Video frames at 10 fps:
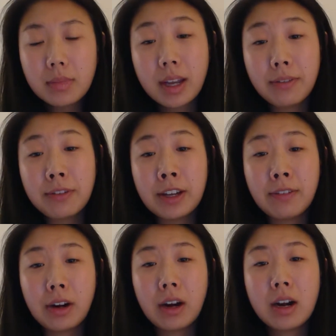and
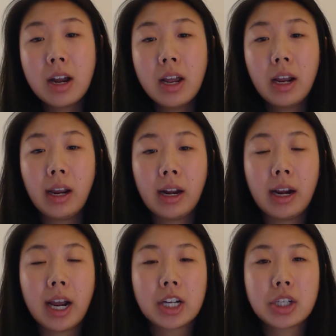fever. And
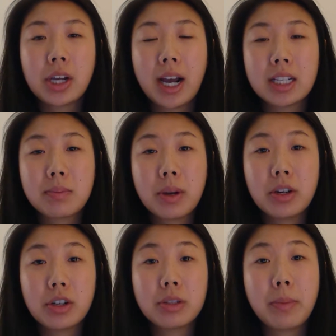I actually asked my
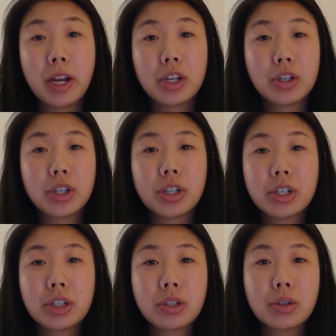nurse manager
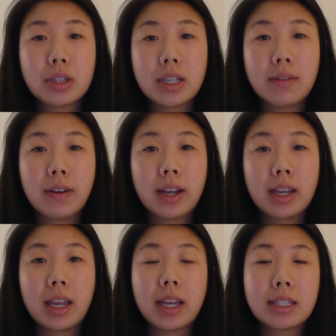to see if I
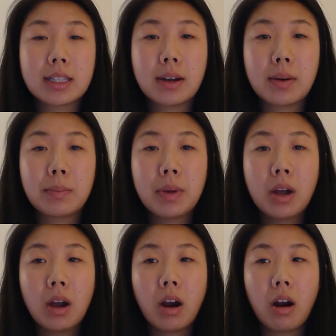can get some
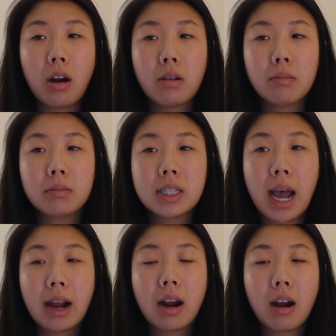
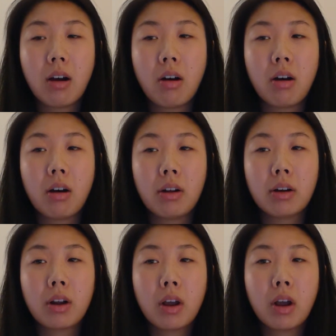data
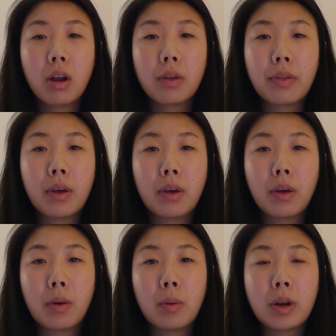on
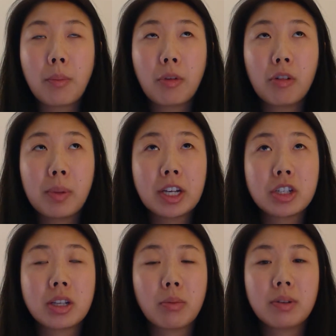the number of
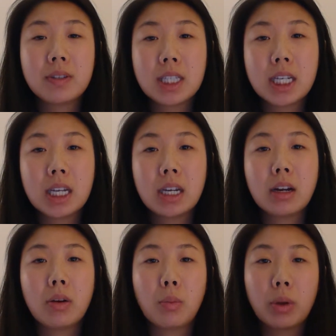patients that we've
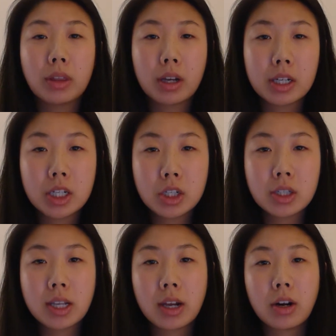seen and with the
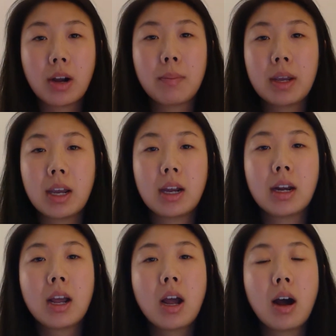conditions that are coming in.